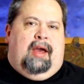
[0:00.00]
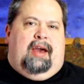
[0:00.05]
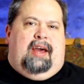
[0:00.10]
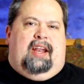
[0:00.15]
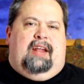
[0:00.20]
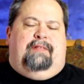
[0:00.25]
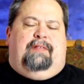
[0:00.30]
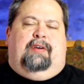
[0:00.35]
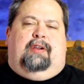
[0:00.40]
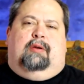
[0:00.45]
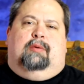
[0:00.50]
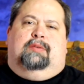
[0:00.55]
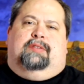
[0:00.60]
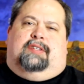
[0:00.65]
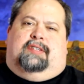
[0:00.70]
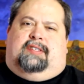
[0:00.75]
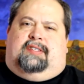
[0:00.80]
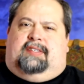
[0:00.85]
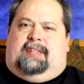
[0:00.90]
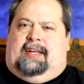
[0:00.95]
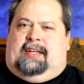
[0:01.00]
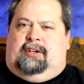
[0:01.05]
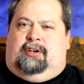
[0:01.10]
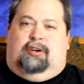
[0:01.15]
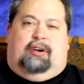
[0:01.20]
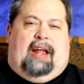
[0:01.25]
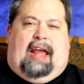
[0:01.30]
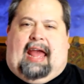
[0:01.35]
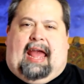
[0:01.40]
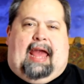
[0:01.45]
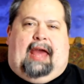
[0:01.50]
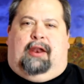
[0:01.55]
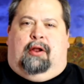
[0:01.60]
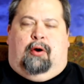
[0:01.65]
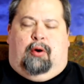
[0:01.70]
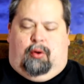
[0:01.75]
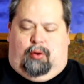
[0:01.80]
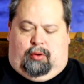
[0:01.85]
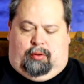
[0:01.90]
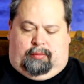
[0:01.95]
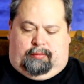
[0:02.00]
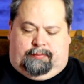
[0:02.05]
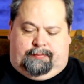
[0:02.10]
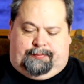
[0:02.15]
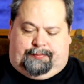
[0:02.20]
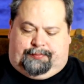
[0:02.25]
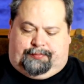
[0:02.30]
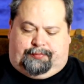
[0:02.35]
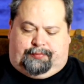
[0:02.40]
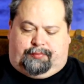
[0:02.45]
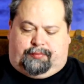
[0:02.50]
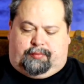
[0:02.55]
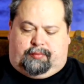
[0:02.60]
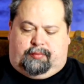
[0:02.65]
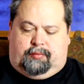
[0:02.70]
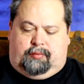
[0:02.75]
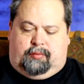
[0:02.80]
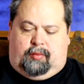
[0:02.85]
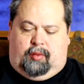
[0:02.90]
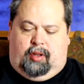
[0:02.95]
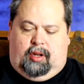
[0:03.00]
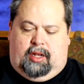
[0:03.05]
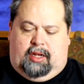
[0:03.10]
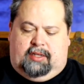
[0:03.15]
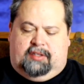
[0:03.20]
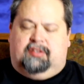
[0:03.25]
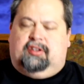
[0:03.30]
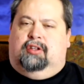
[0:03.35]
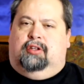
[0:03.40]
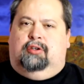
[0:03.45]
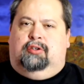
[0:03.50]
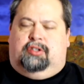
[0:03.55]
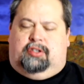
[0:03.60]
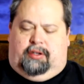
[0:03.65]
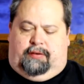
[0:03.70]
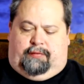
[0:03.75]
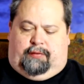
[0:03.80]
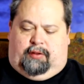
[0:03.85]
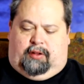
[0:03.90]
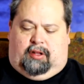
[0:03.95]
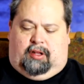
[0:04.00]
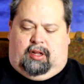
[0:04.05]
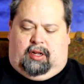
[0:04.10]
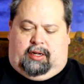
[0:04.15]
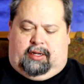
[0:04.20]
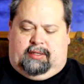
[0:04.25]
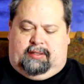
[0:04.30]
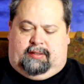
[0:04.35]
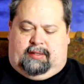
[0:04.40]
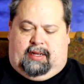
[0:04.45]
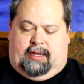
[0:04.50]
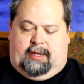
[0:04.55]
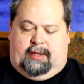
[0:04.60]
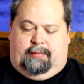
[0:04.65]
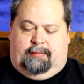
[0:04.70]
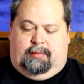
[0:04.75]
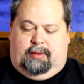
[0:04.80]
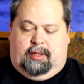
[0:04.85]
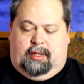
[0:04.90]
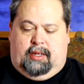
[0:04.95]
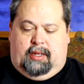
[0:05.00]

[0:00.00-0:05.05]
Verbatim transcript: And I felt it was the standard at home uh, solution for the longest time.